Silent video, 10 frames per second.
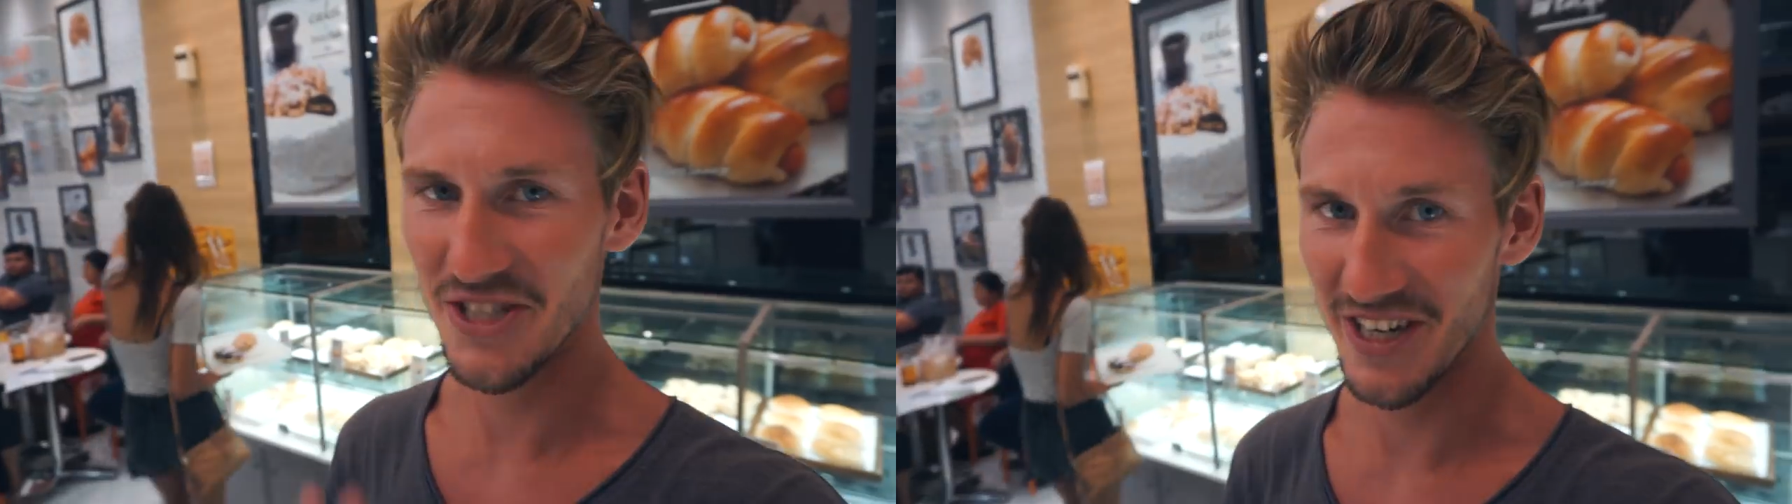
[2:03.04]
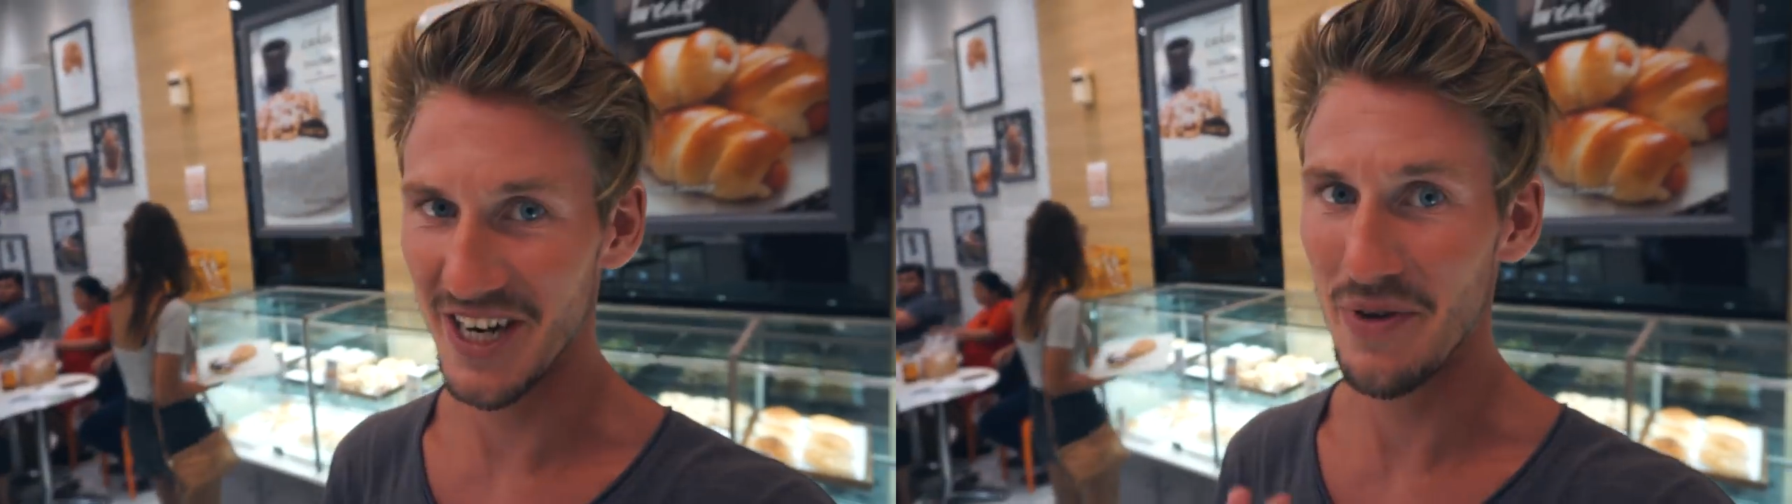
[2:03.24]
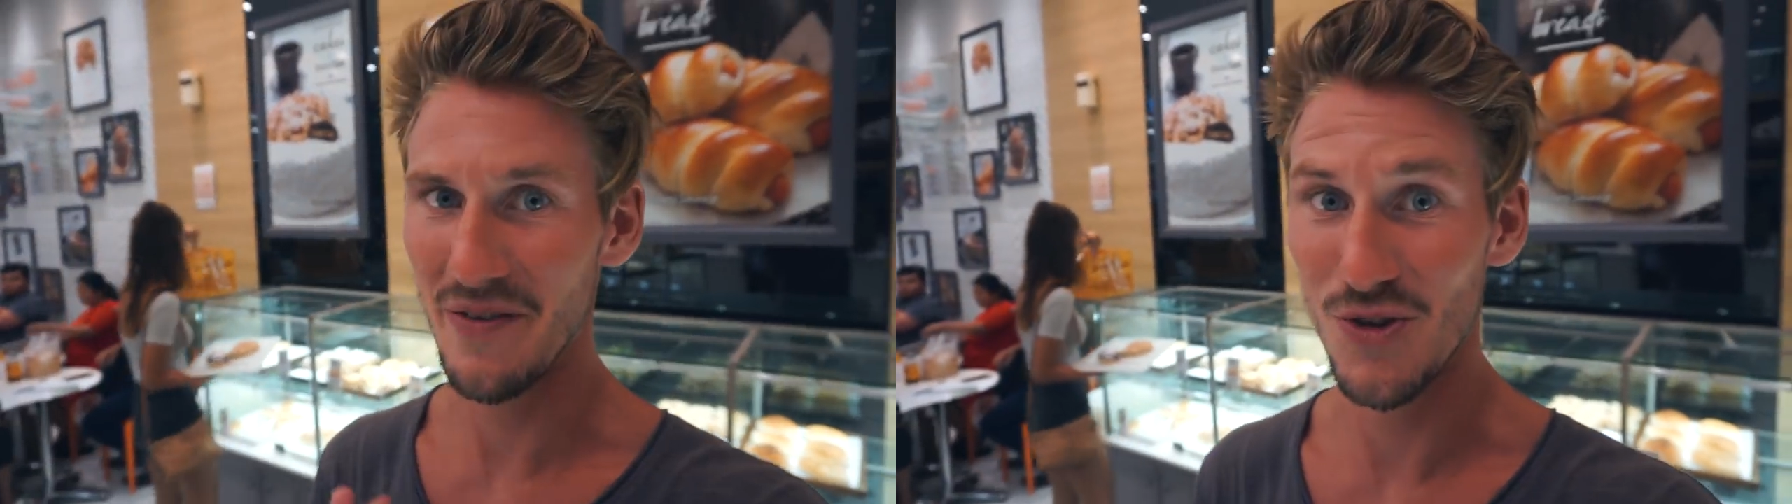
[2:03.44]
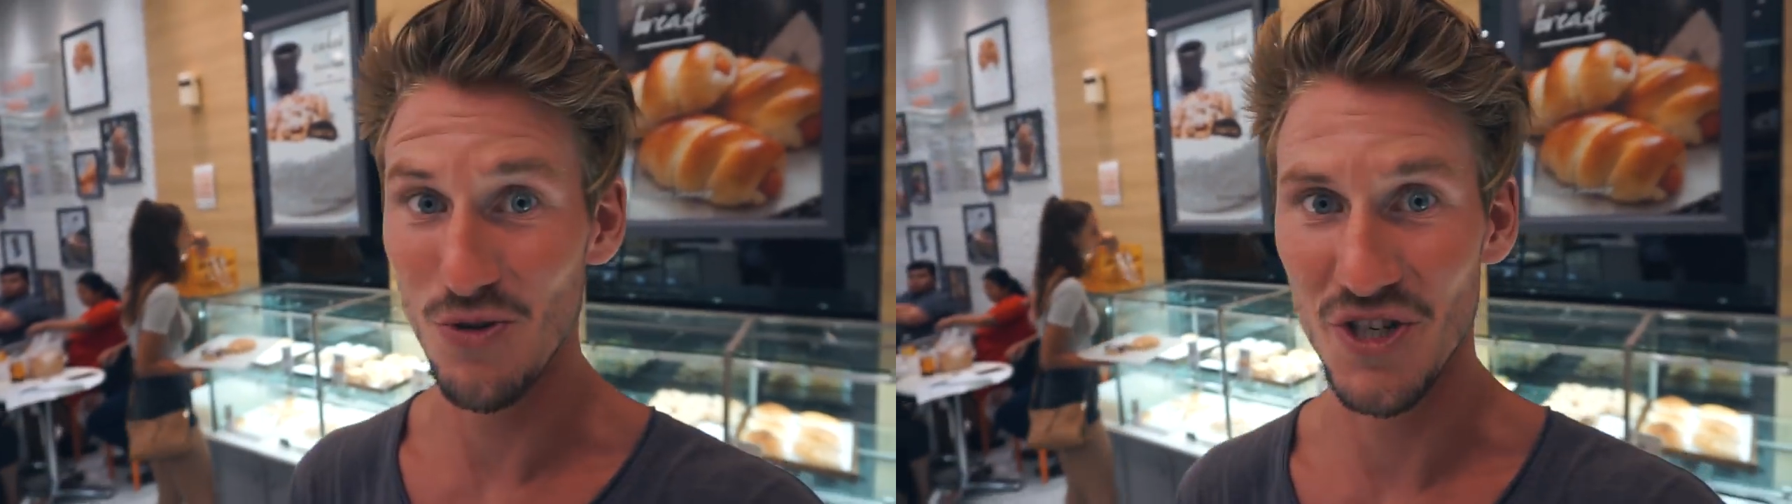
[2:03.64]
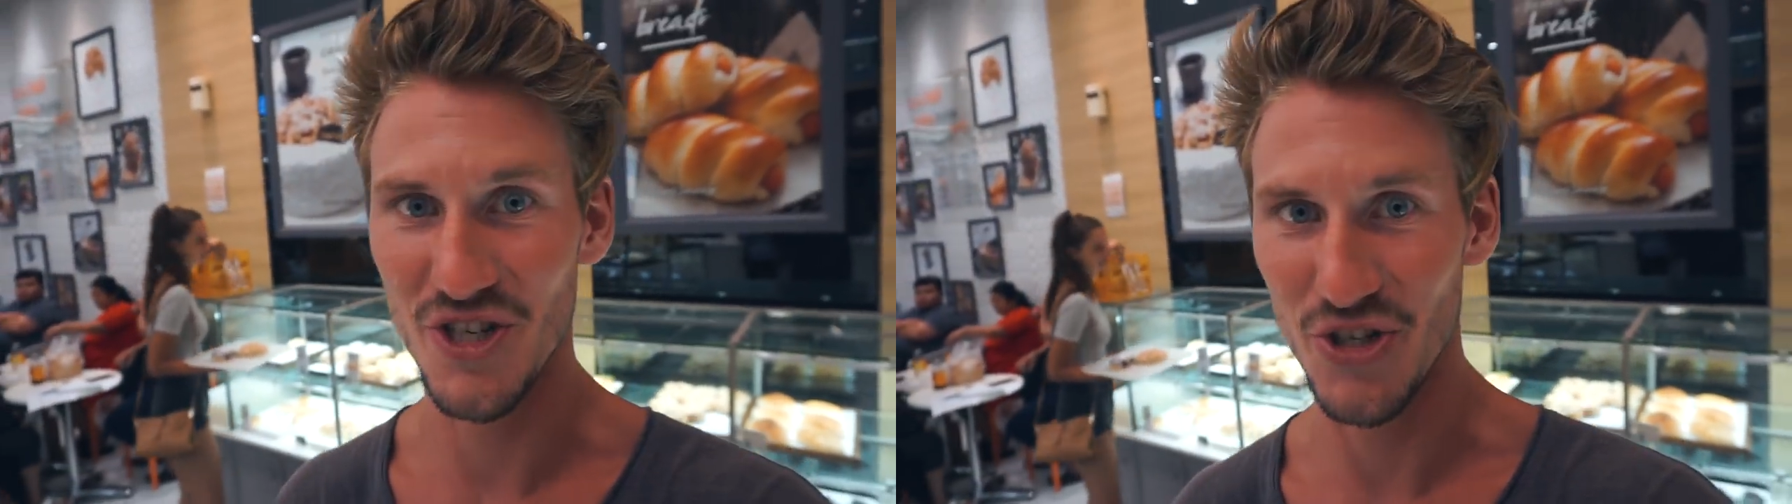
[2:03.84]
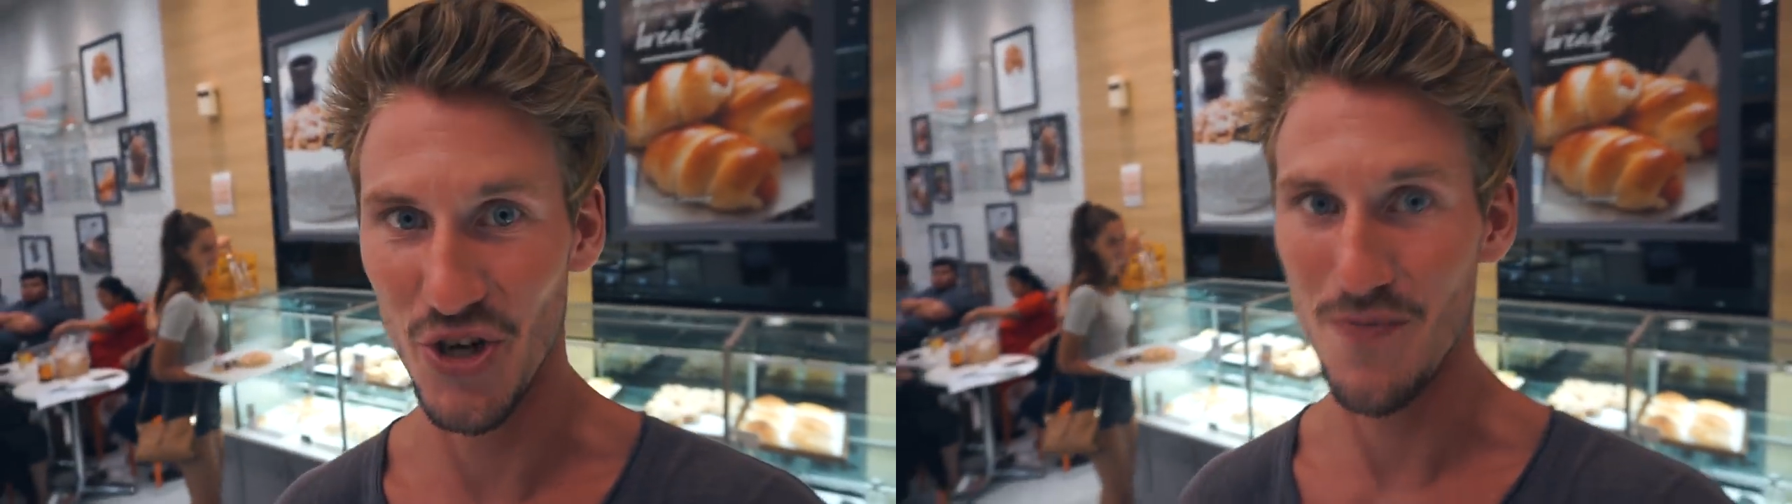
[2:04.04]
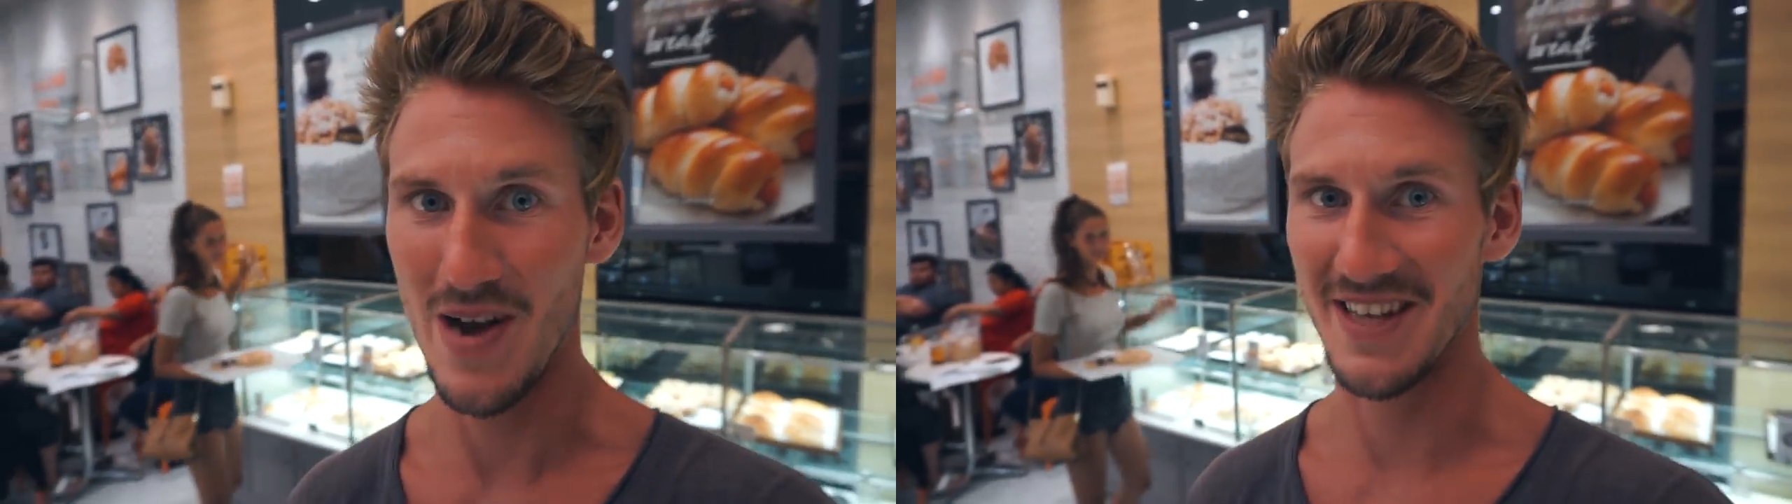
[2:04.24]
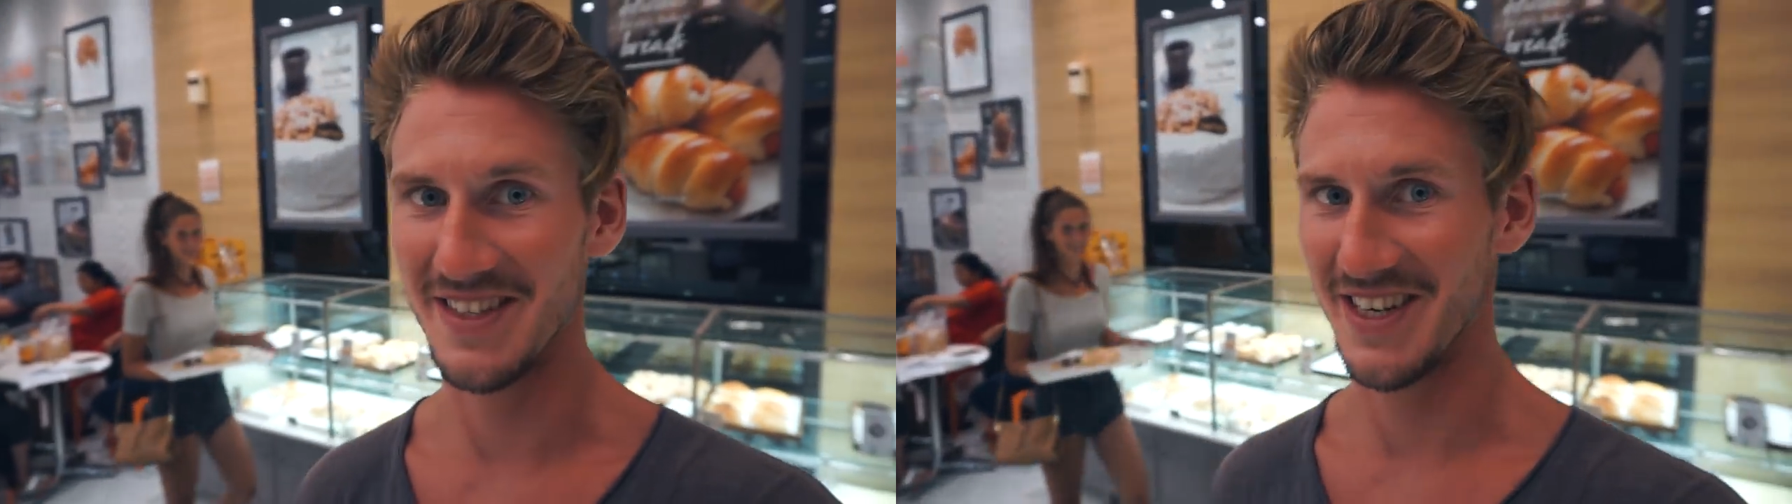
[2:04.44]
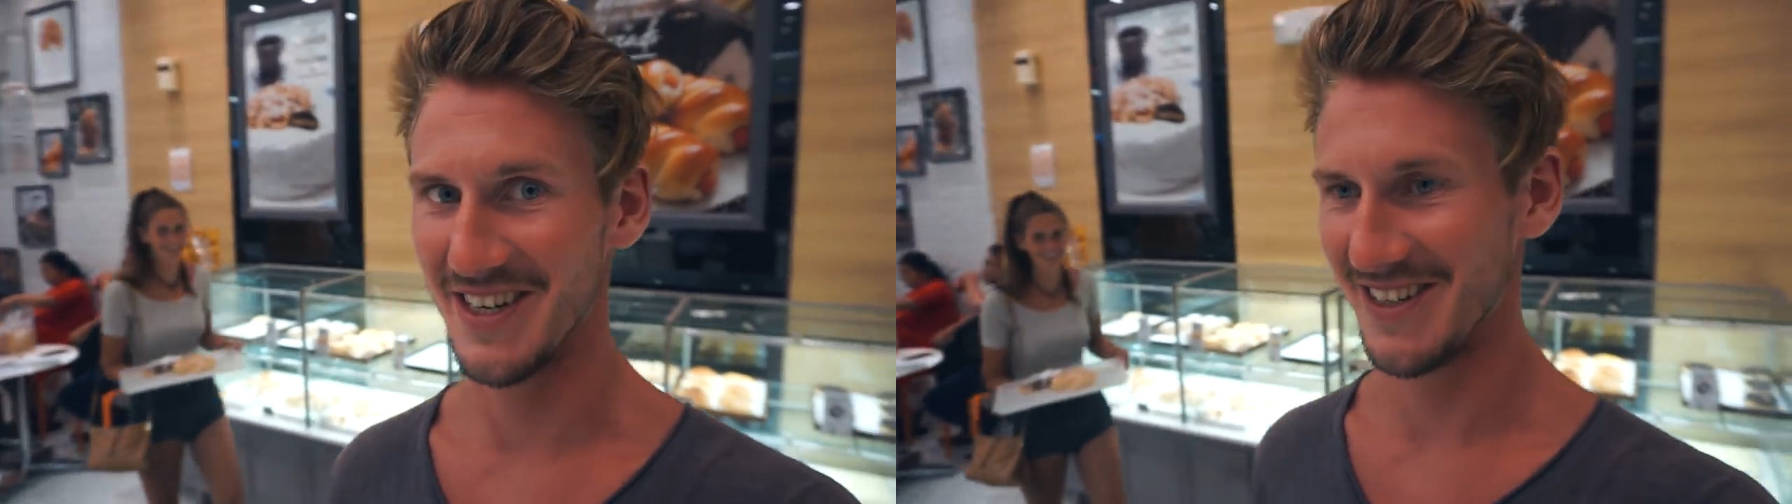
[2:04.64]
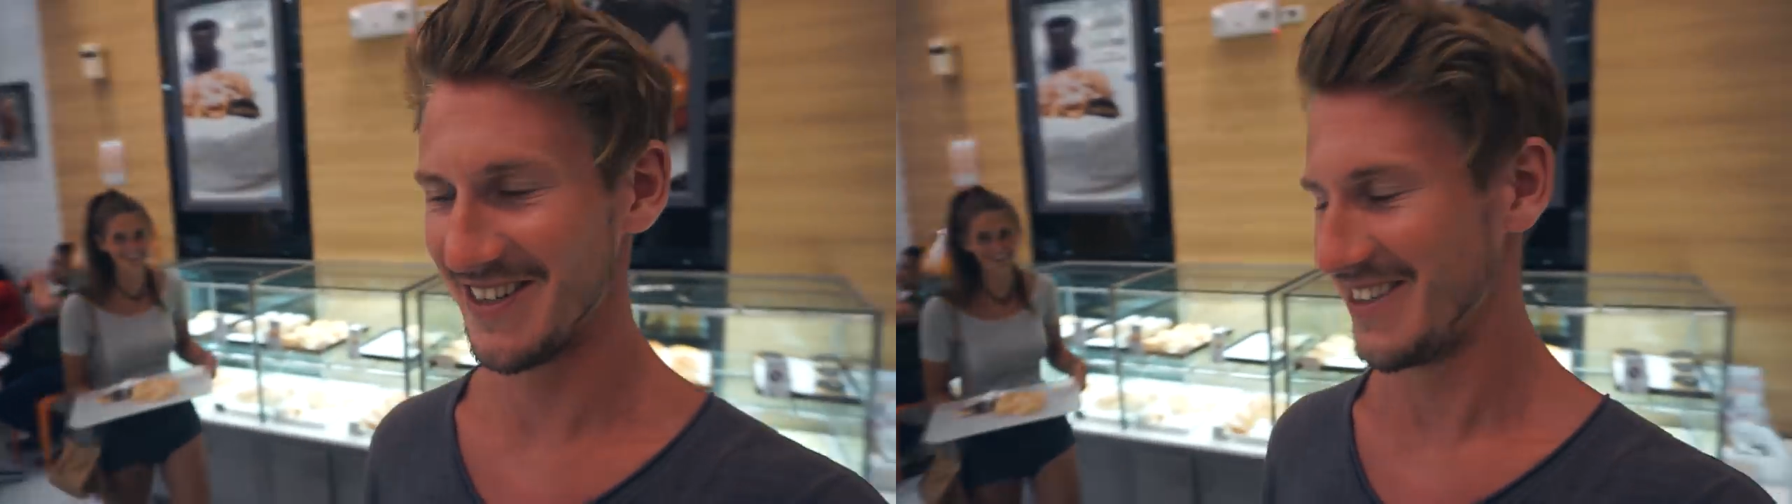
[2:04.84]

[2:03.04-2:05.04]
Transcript: As you can hear, we have huge dessert plans here.